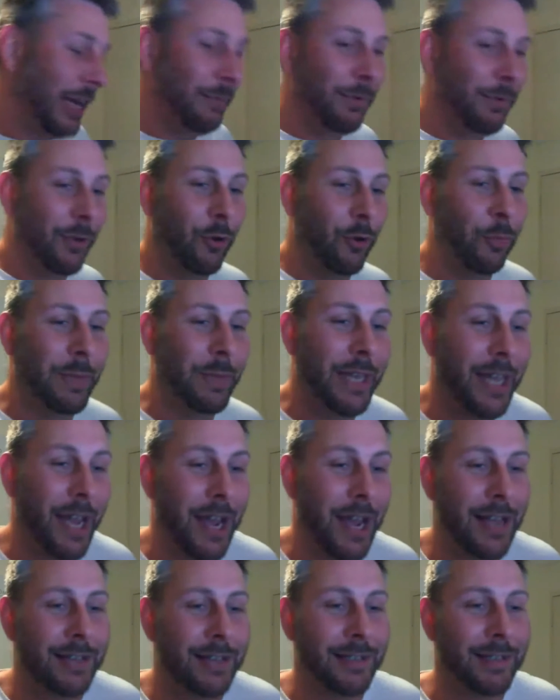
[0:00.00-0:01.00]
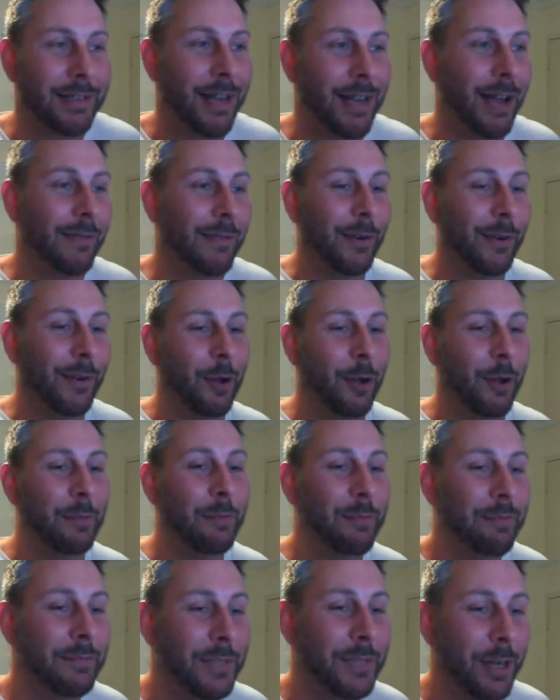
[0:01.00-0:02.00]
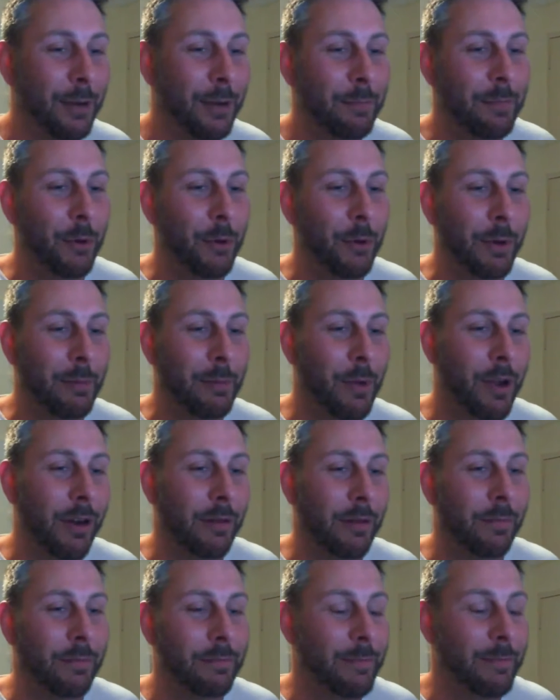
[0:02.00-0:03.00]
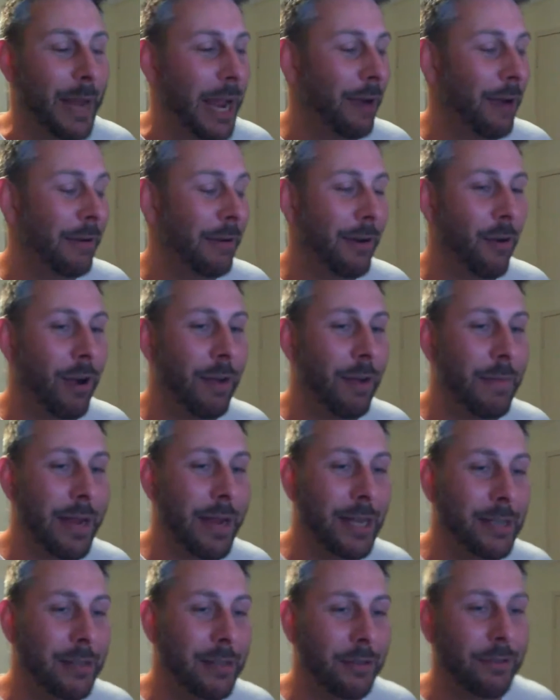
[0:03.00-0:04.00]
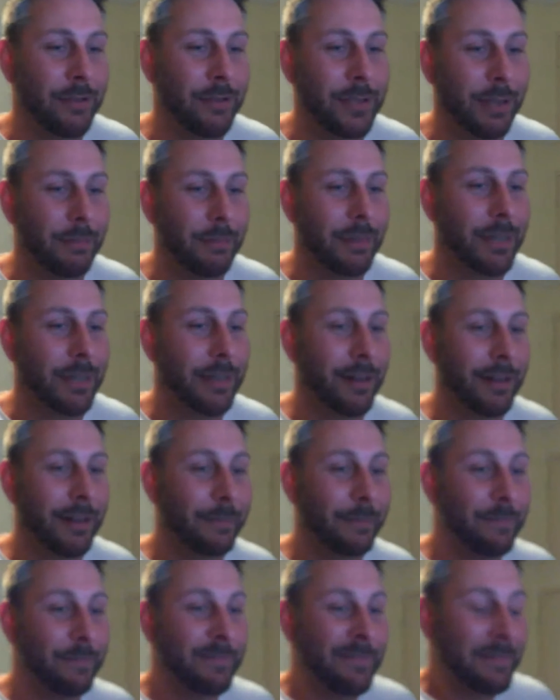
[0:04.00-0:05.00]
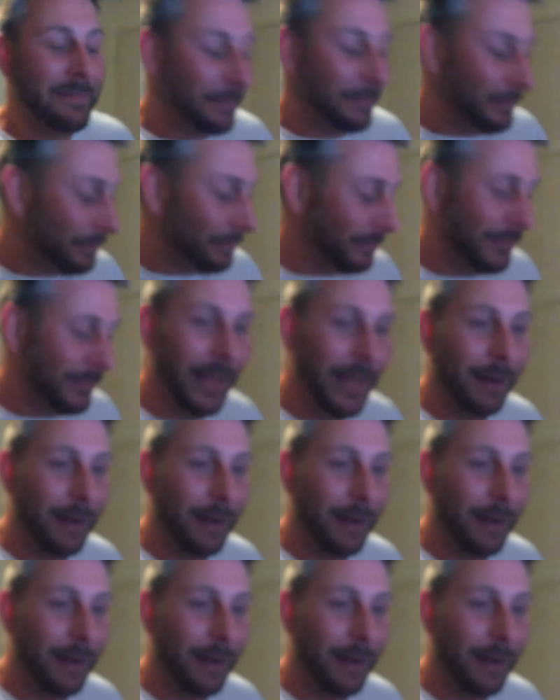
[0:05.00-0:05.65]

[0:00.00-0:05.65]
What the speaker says: with all my cars and stuff, and like, you know, building my own powered Iron Man suit or something, you know. That'd be